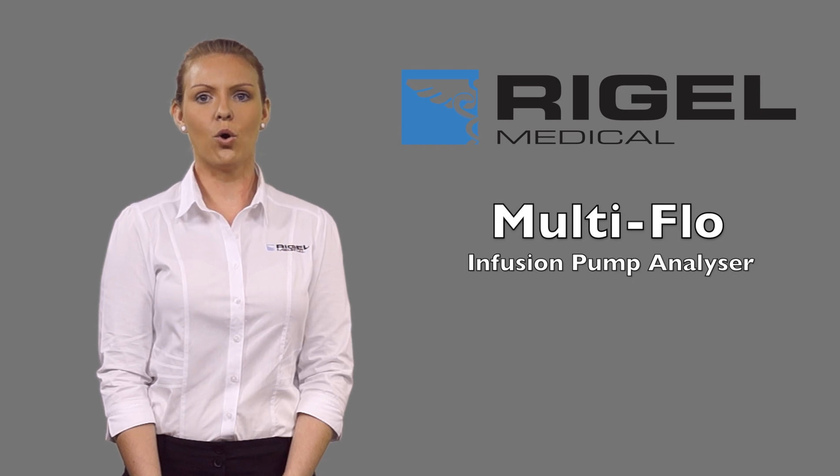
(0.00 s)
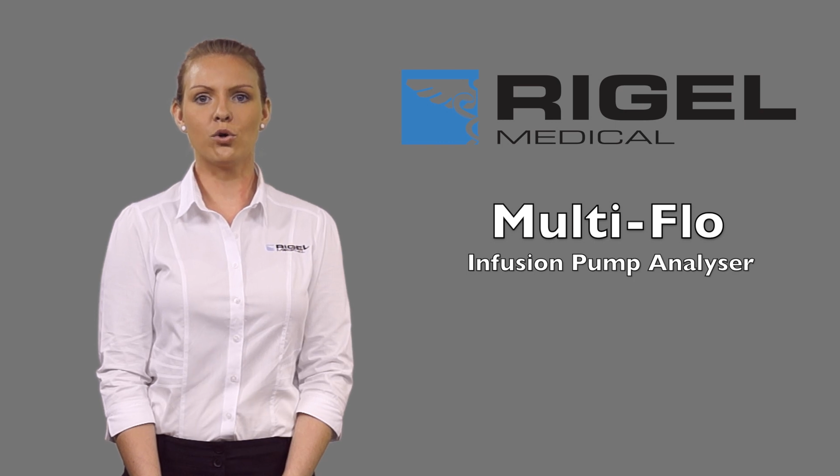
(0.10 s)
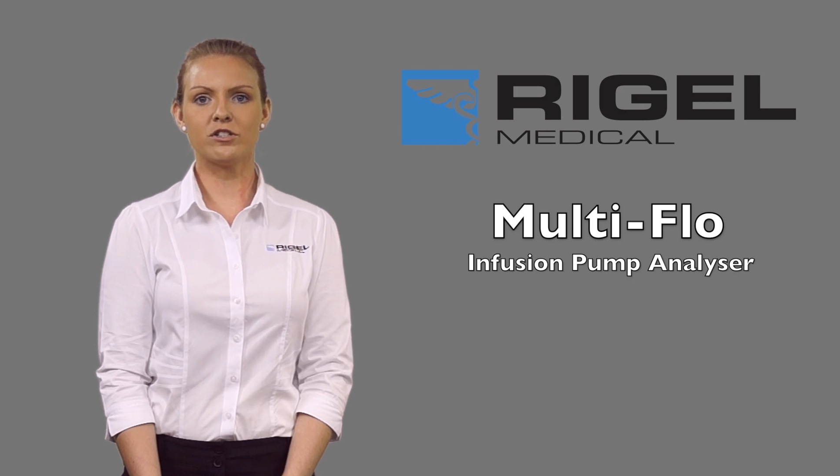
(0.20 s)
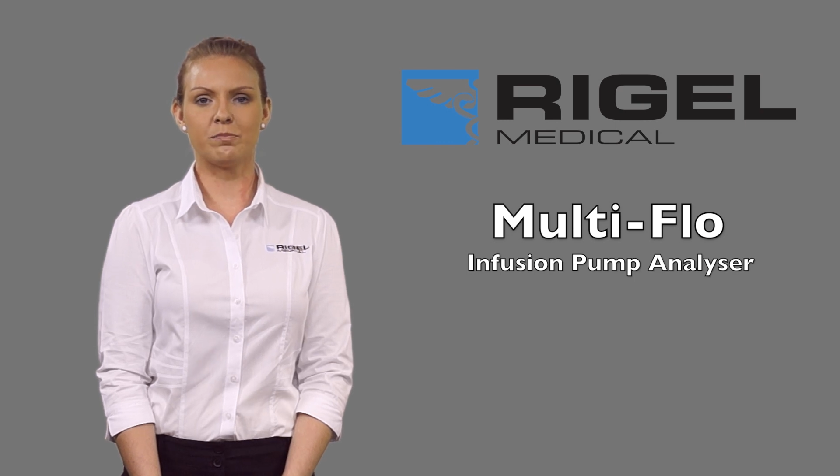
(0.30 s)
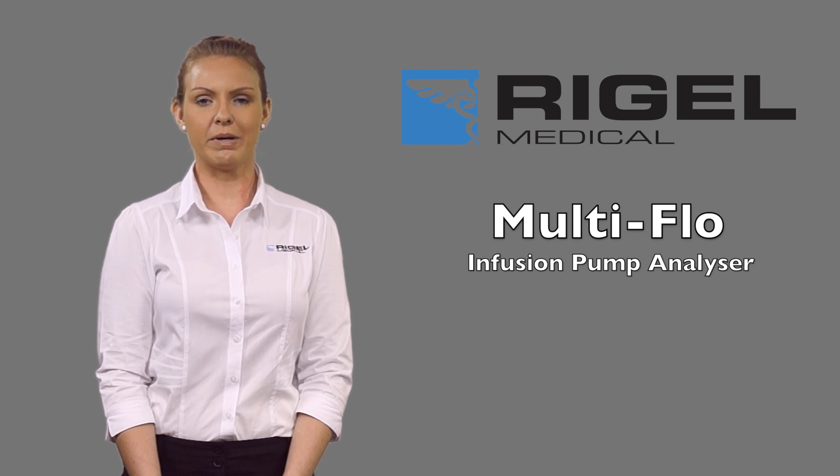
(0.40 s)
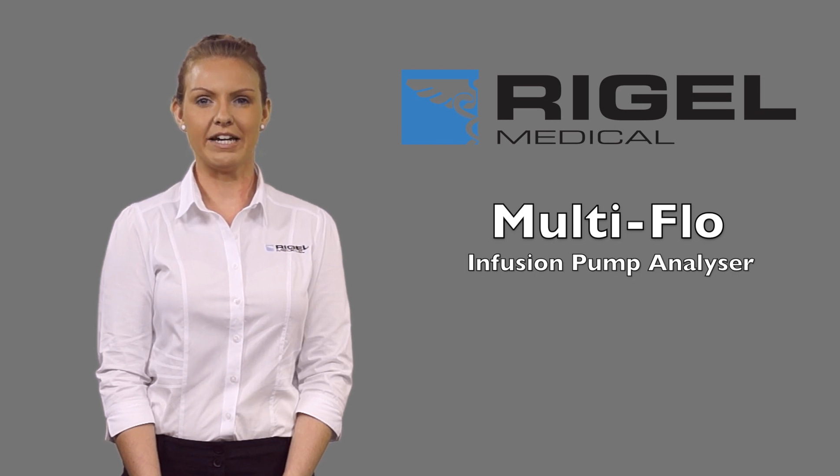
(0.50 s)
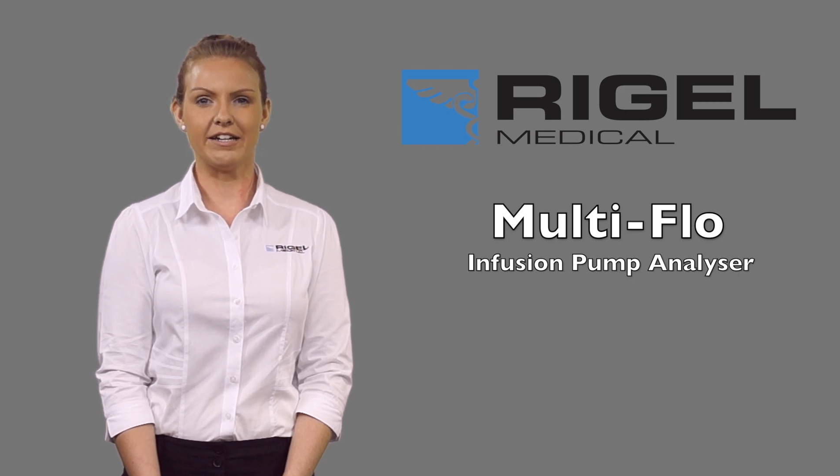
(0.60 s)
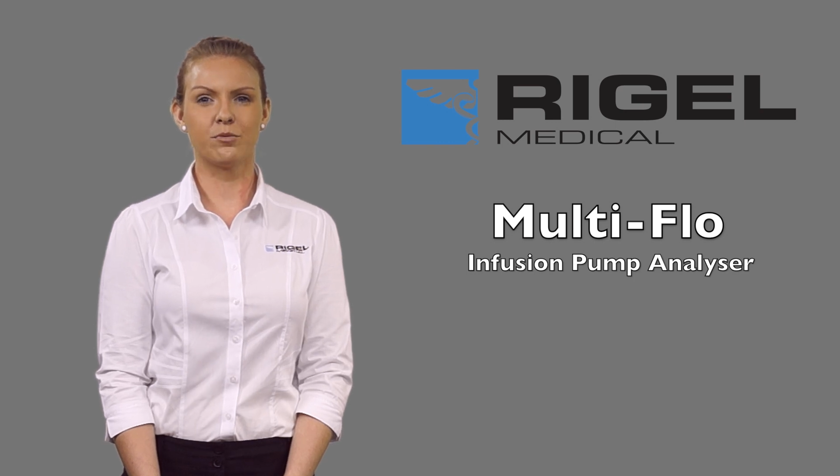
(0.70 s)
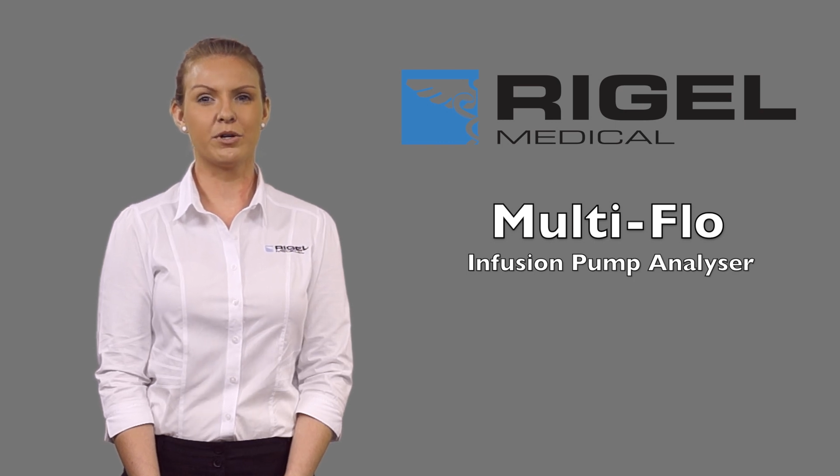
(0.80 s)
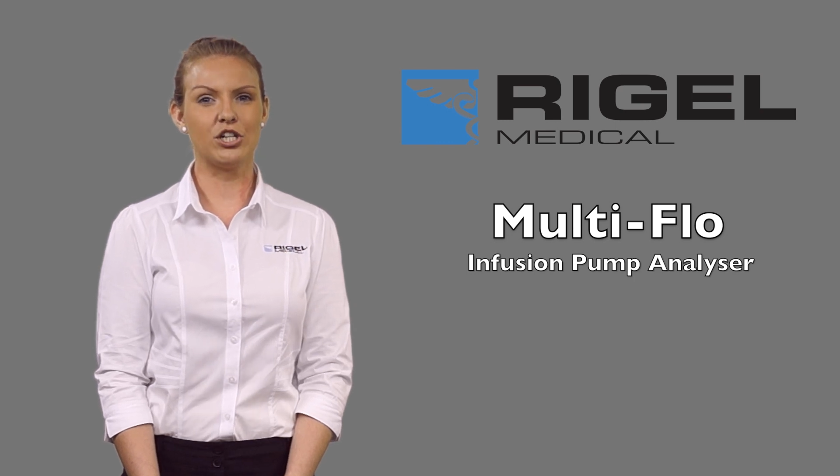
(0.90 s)
or
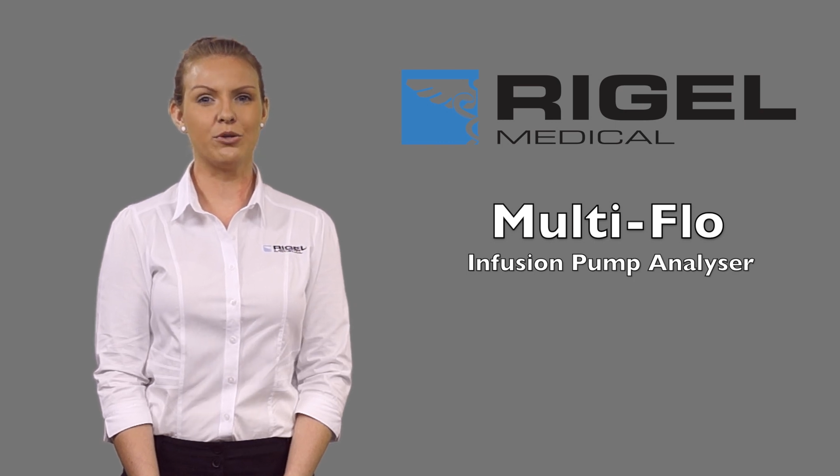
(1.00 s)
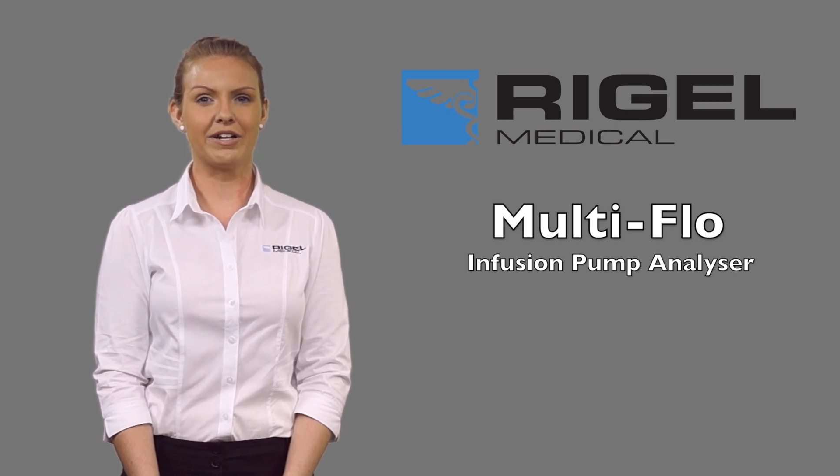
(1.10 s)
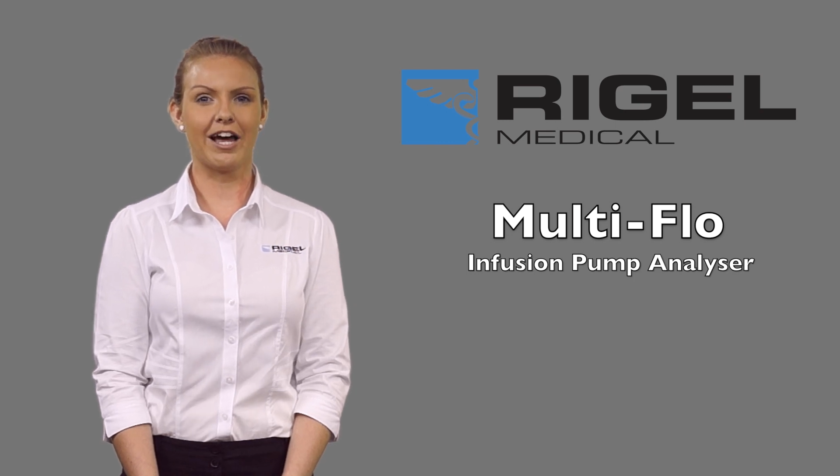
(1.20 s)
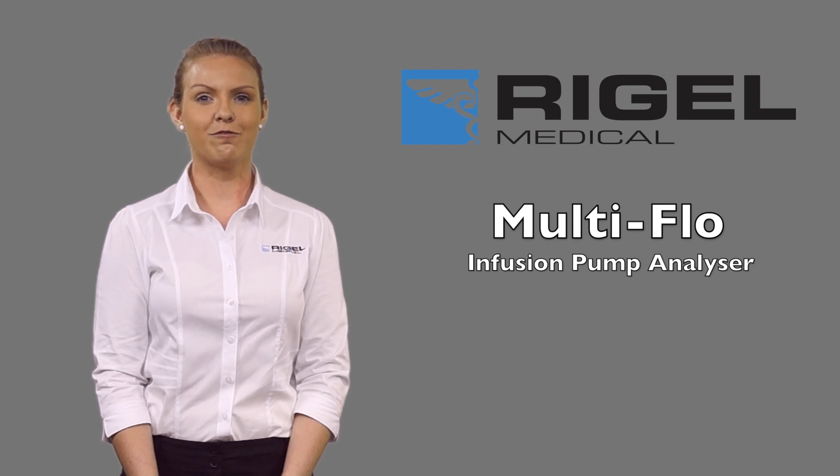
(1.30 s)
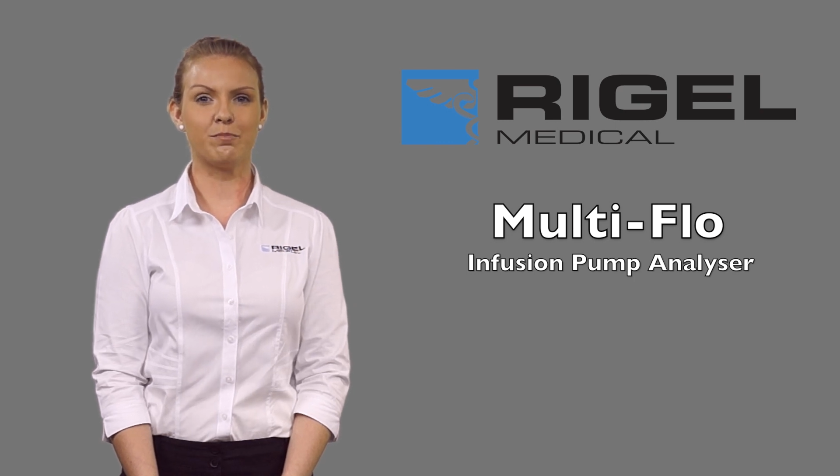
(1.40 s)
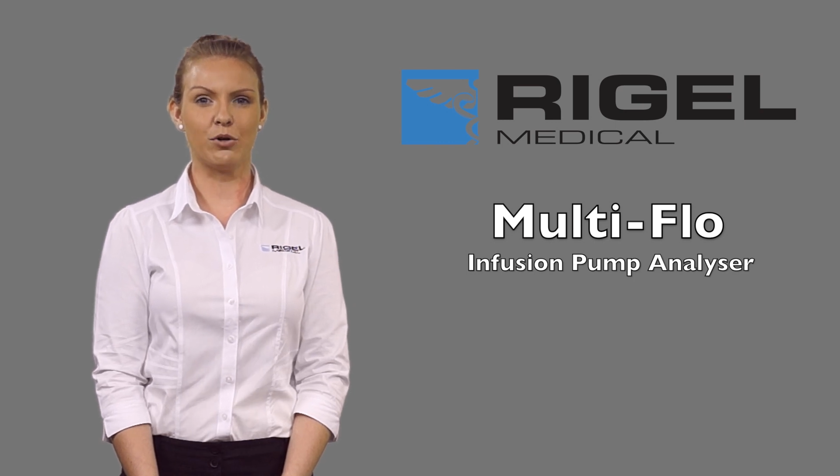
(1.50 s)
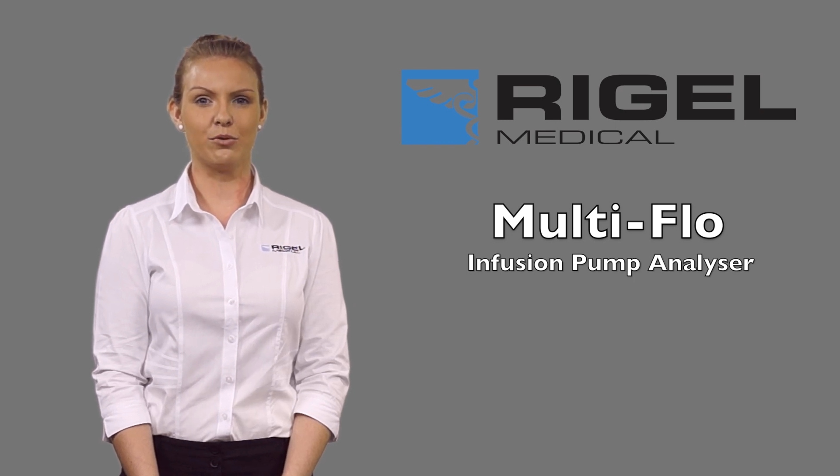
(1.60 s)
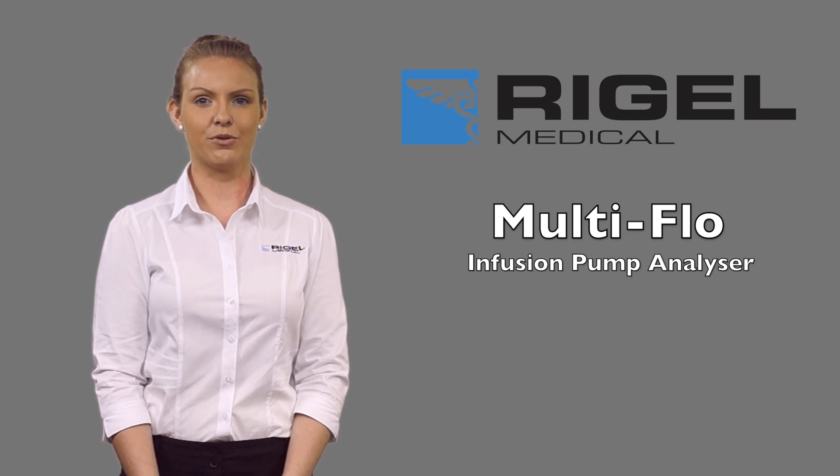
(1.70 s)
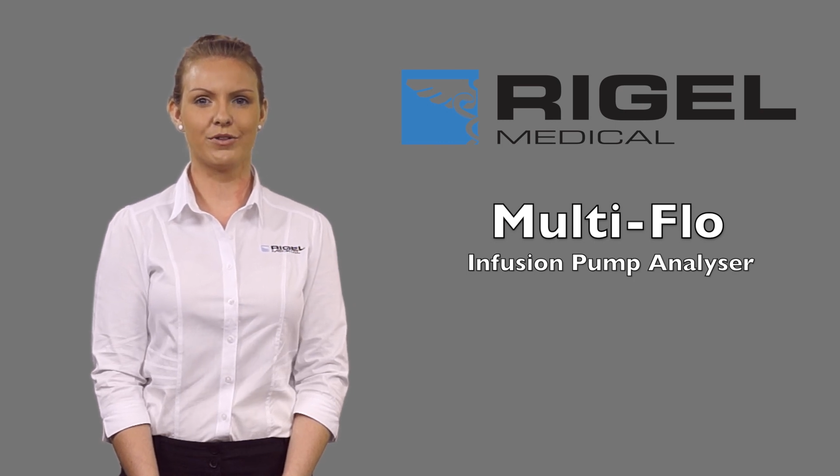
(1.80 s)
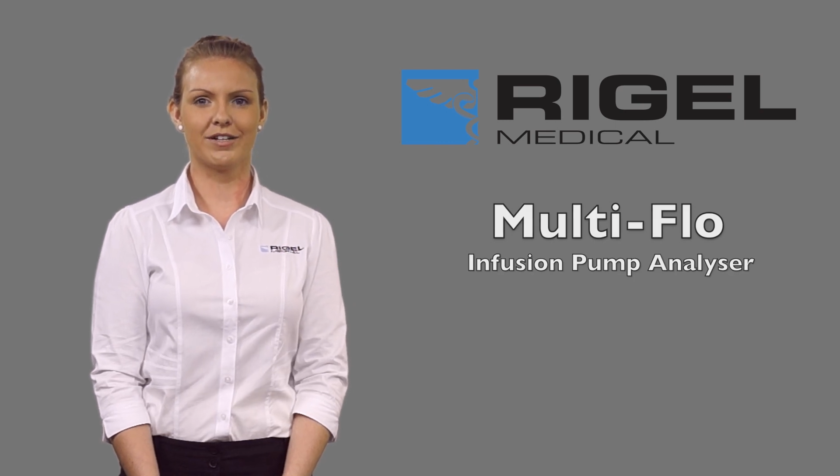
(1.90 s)
speed when you can have
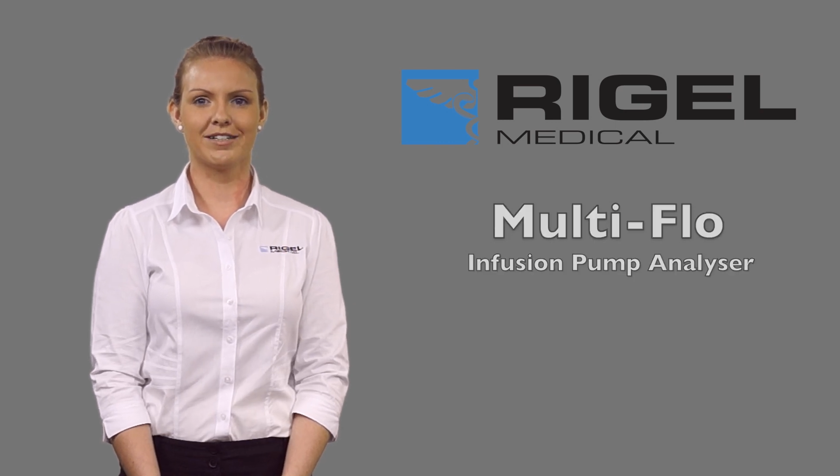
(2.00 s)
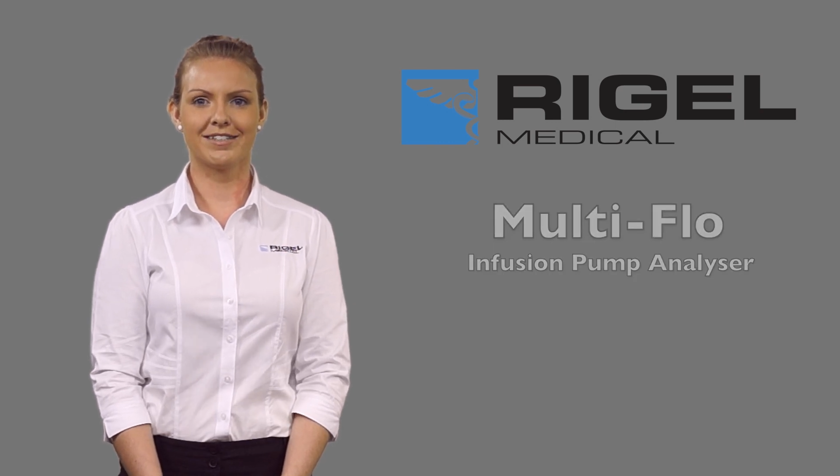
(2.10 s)
both?